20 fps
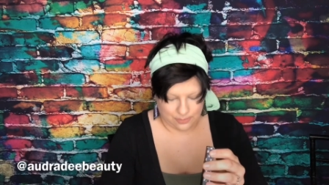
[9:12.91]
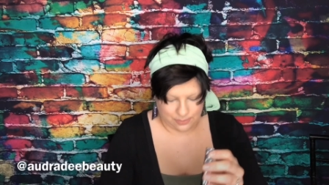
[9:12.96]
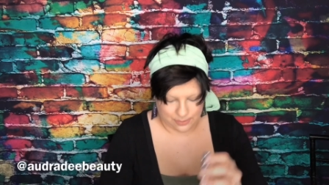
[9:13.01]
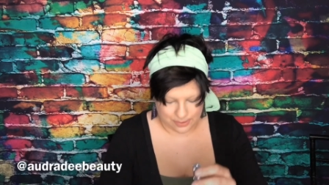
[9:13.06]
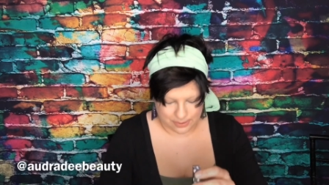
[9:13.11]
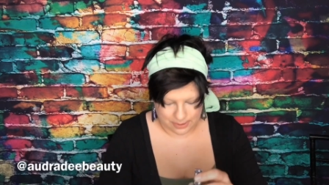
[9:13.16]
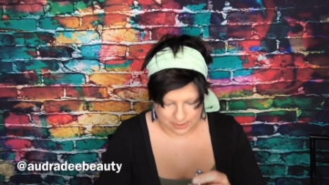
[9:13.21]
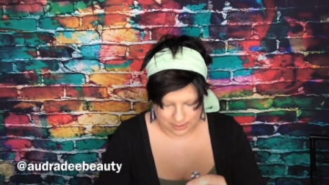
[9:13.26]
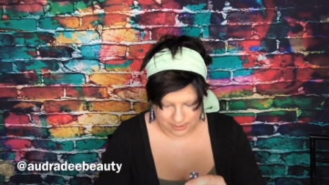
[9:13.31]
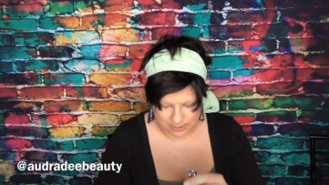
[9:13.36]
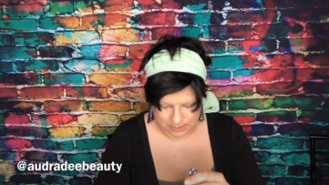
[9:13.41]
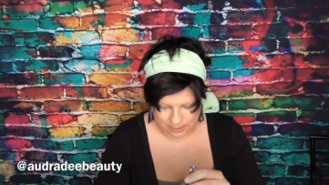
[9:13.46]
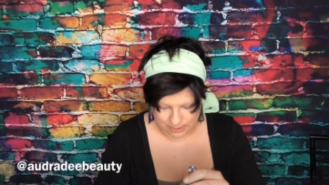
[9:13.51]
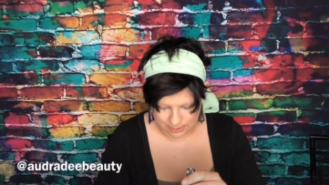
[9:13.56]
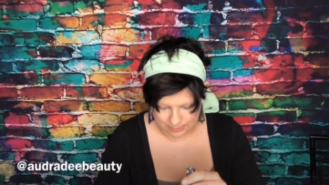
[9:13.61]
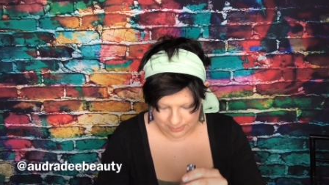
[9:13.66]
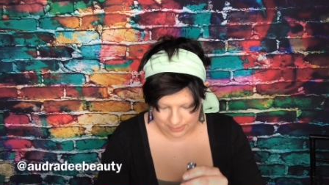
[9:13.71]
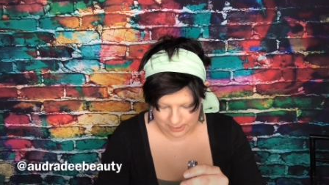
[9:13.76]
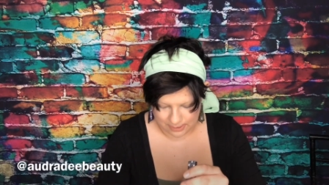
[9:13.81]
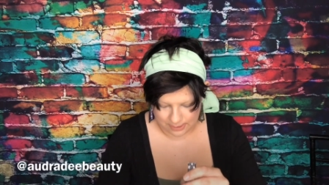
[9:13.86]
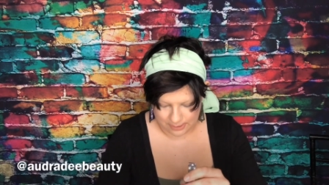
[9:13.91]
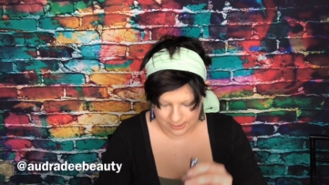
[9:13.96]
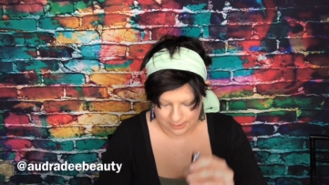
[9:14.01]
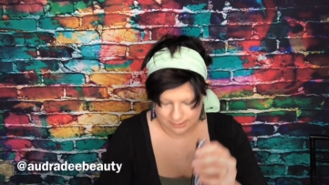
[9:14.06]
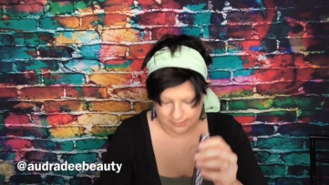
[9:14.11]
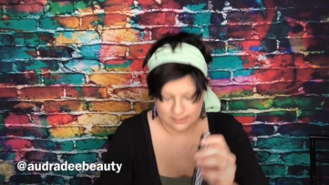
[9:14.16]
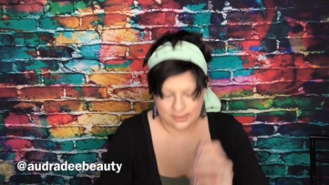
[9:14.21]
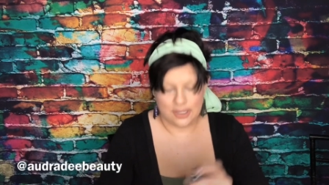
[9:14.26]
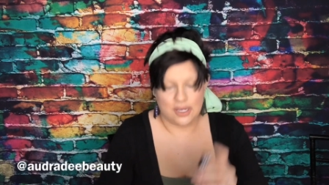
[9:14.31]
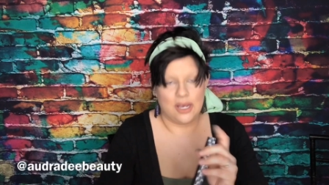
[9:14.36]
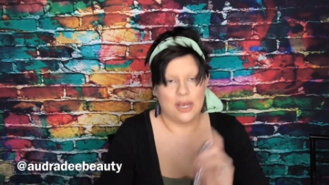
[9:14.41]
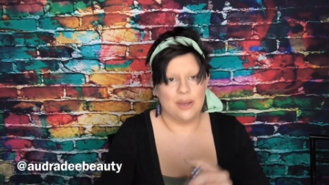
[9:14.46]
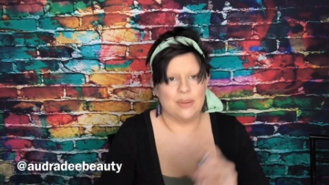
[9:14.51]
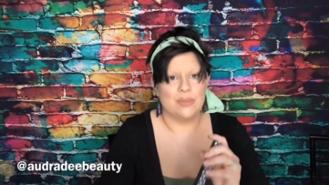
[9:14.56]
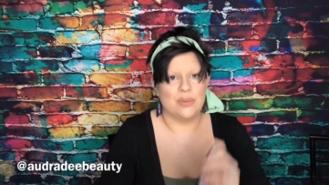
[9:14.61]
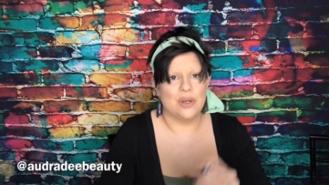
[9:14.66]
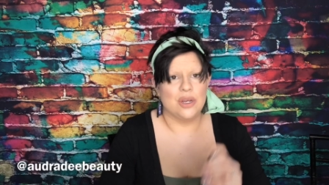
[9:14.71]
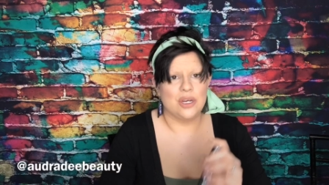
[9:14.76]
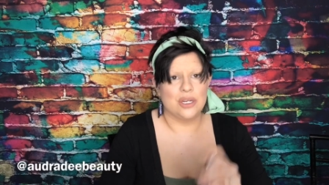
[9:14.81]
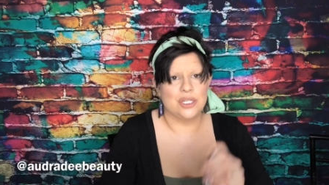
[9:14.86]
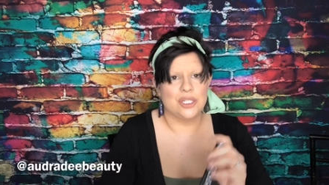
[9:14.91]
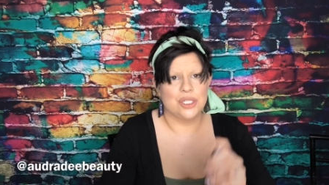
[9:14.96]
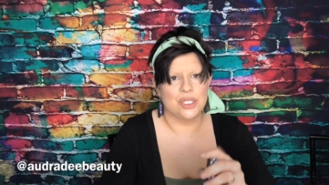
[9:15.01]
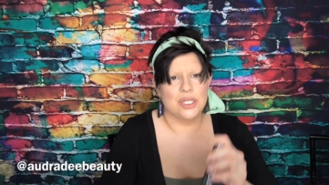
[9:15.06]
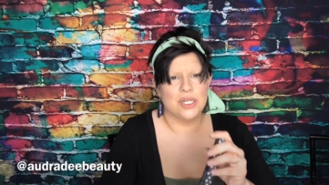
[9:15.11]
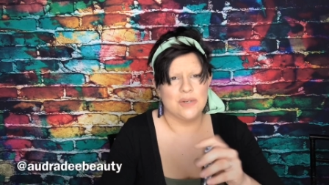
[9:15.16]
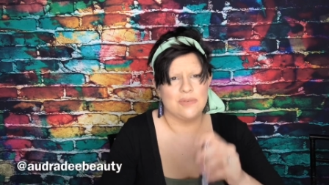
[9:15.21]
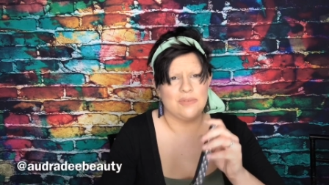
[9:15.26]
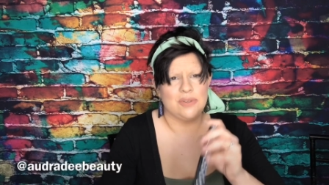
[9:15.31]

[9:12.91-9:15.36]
which, to be honest, I'm not sure